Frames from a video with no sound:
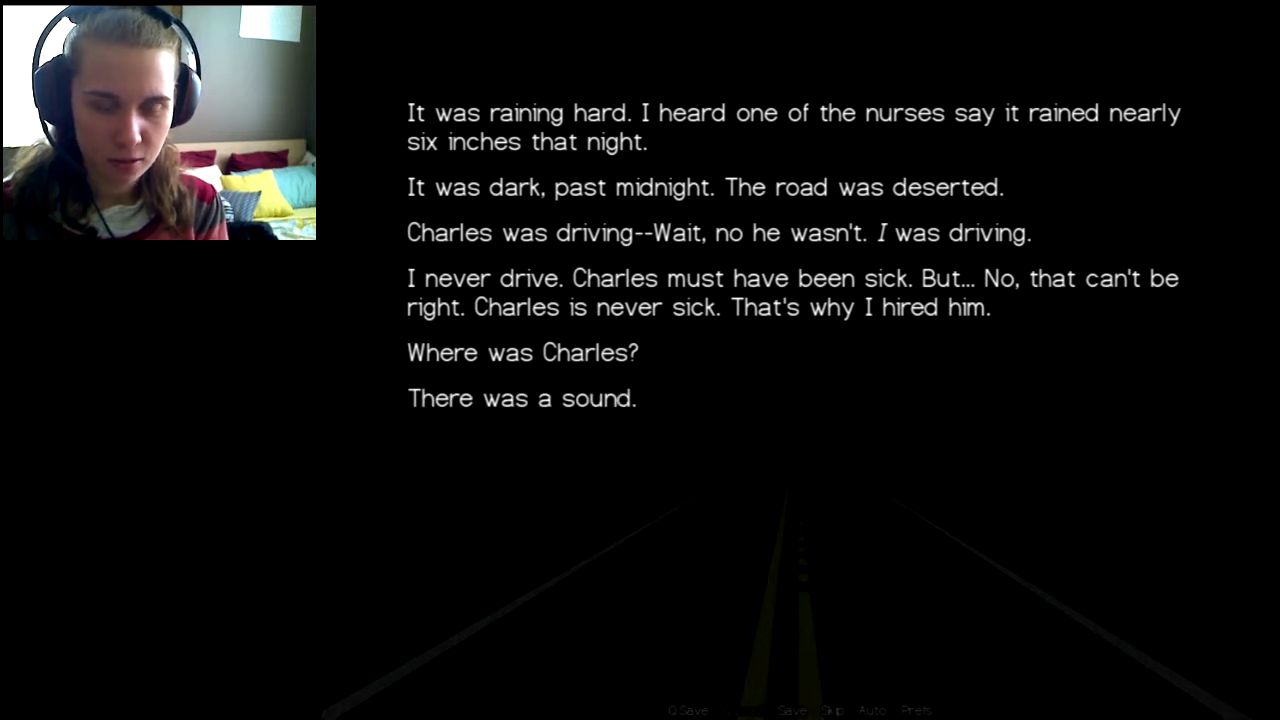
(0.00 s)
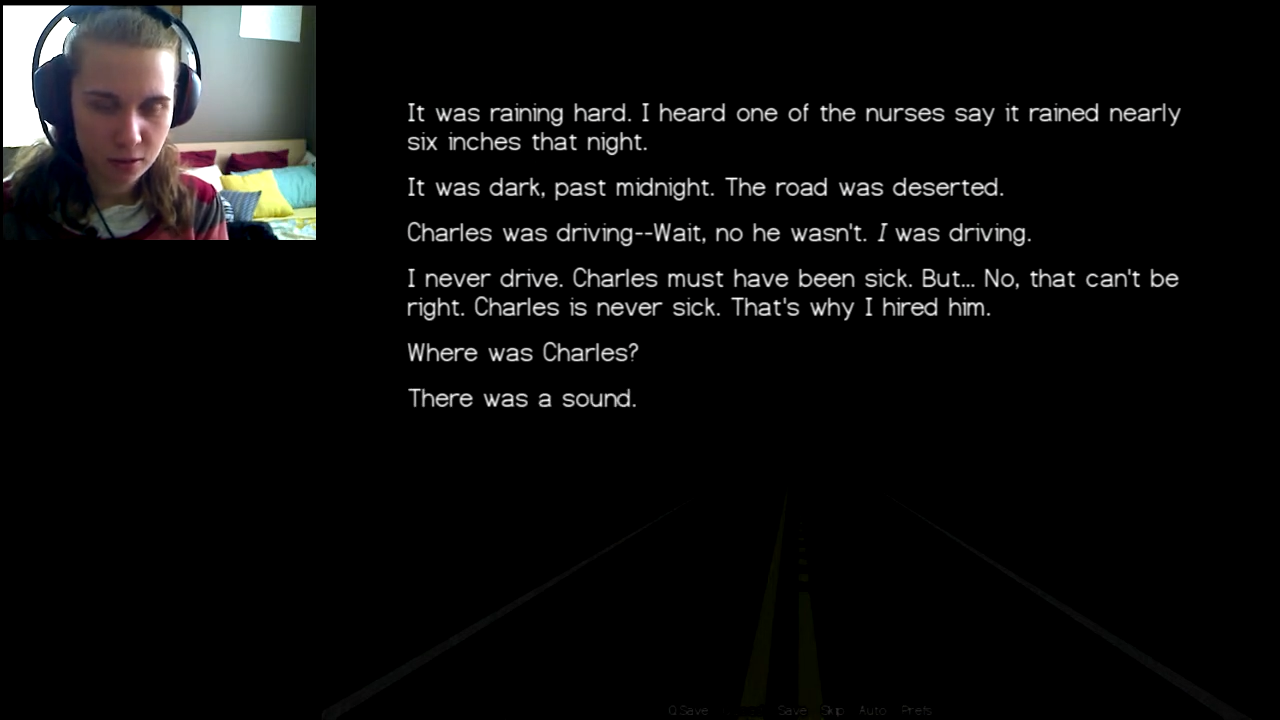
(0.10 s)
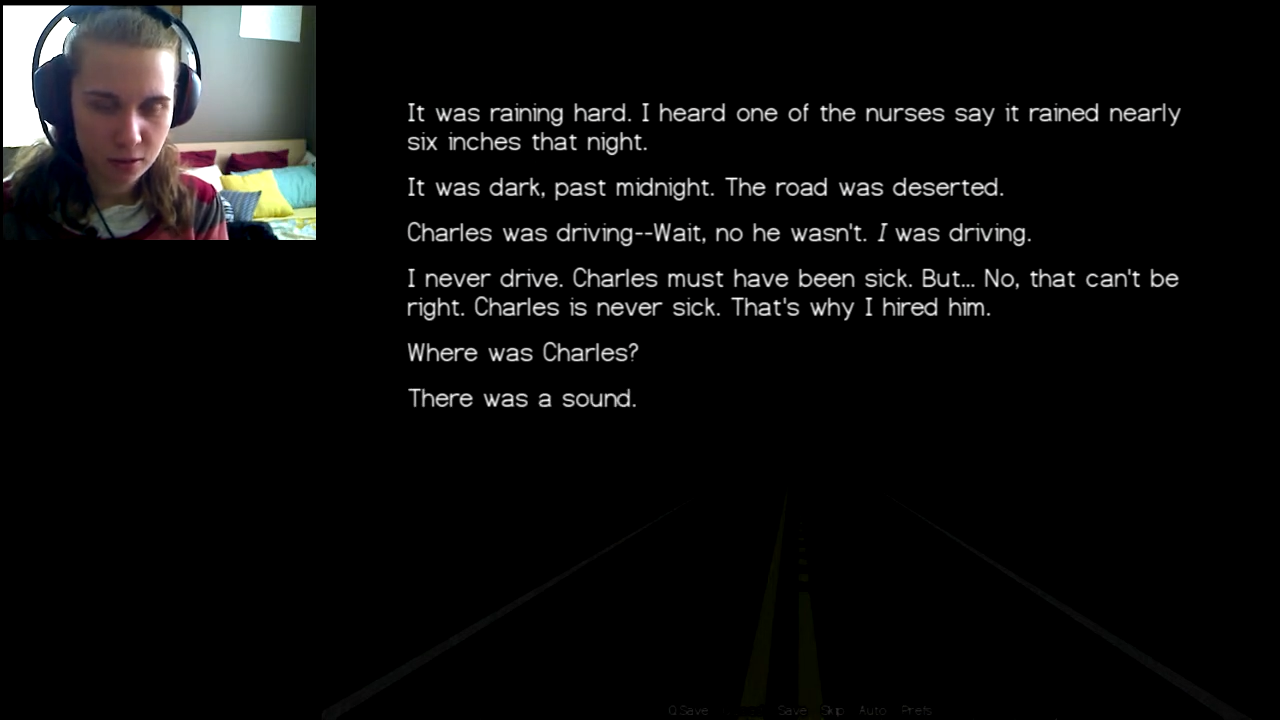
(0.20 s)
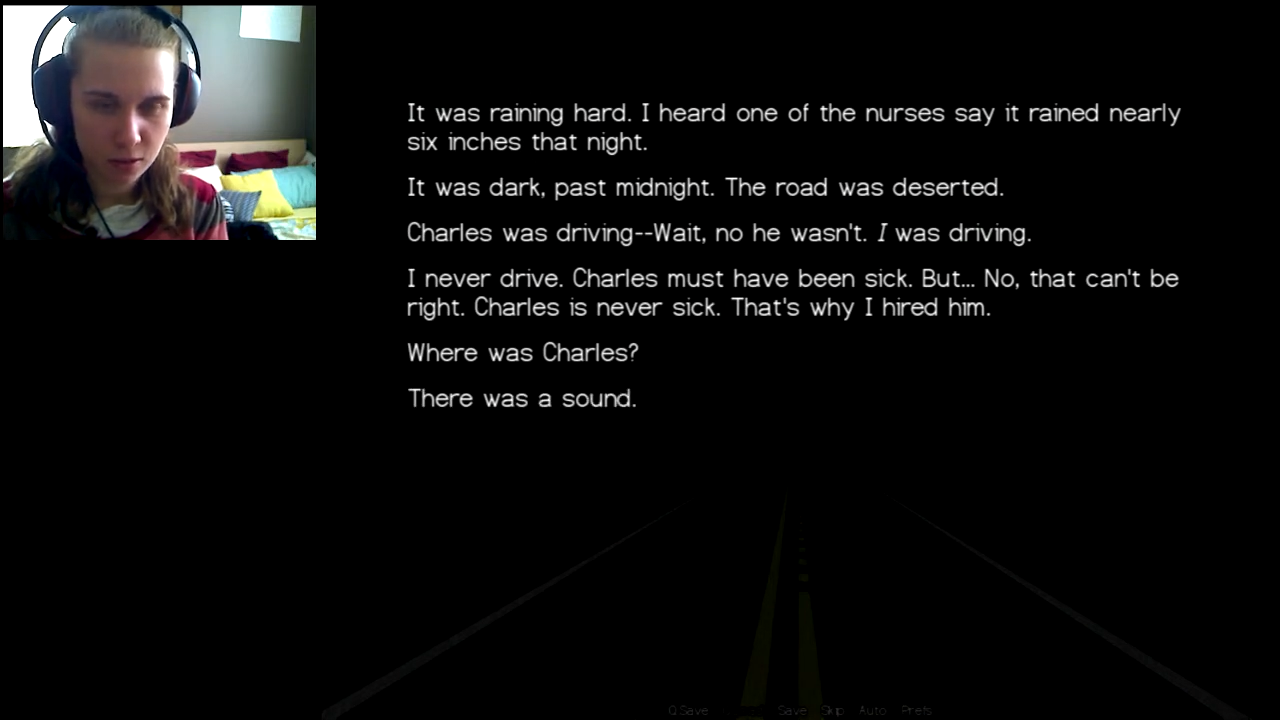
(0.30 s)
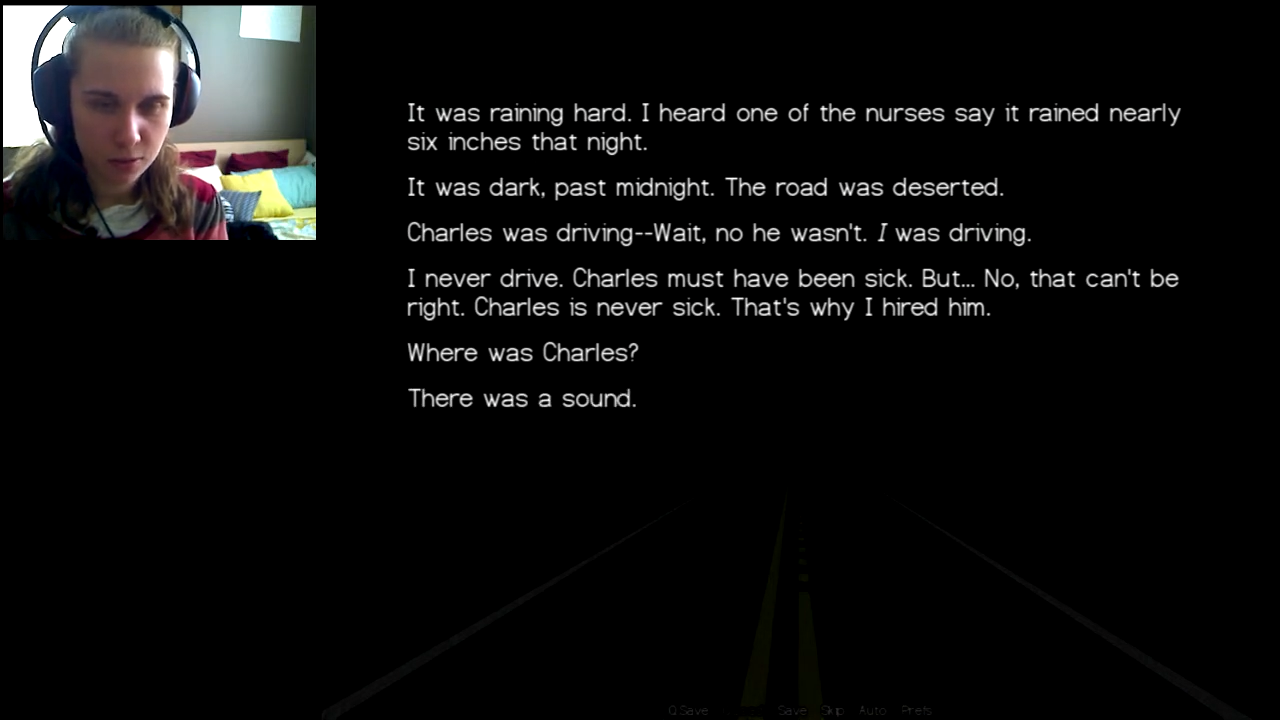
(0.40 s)

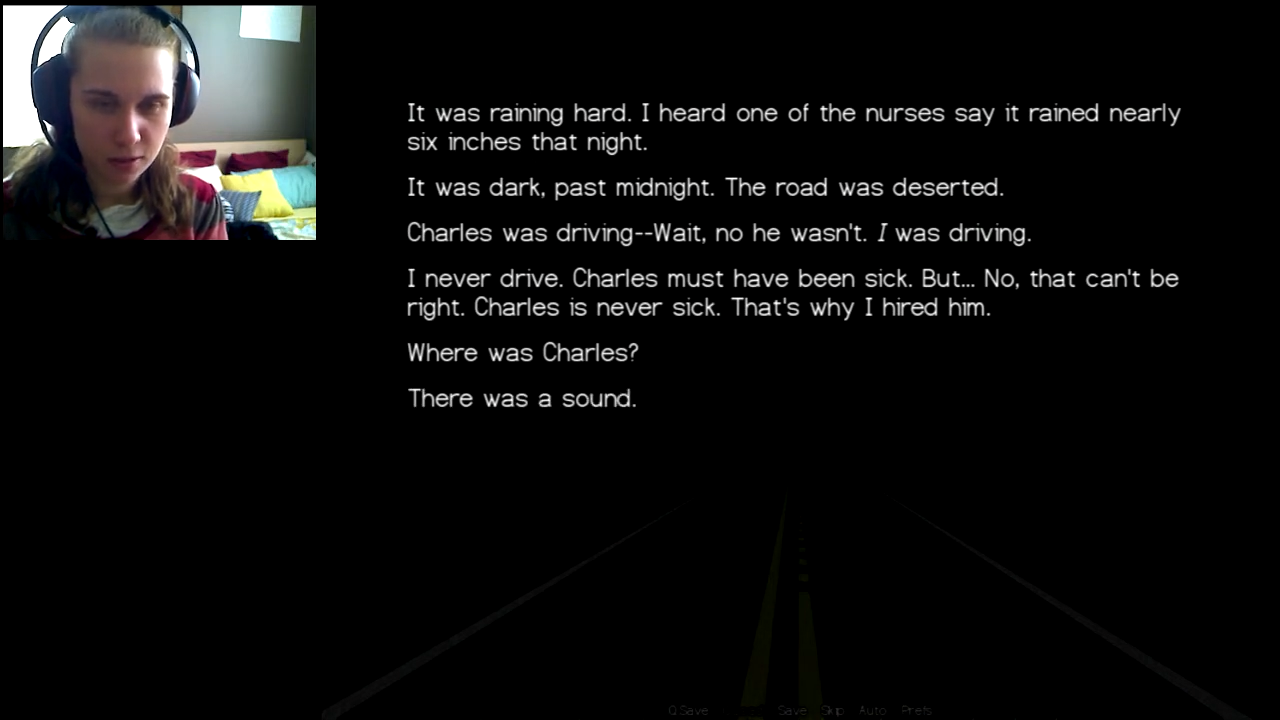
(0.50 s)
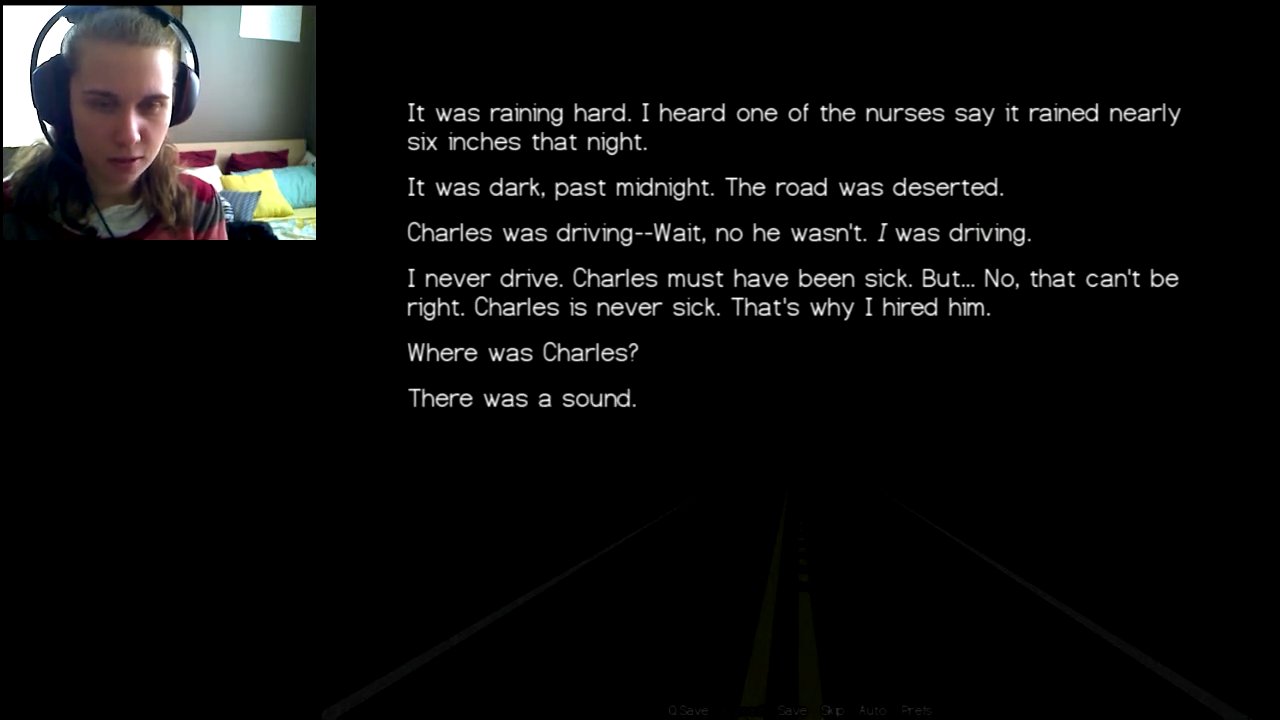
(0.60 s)
There was a